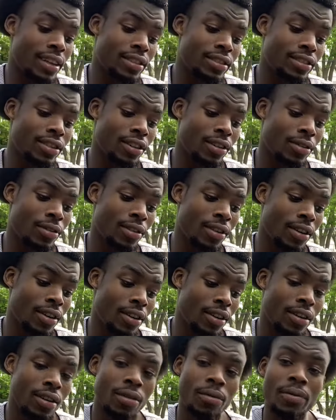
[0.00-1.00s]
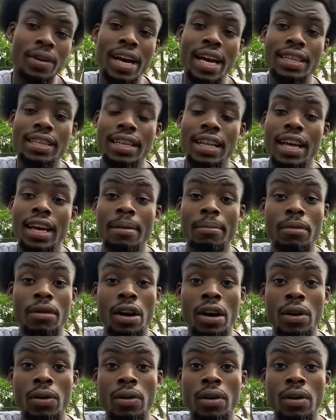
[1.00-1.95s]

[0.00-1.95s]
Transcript: so we have to let him go.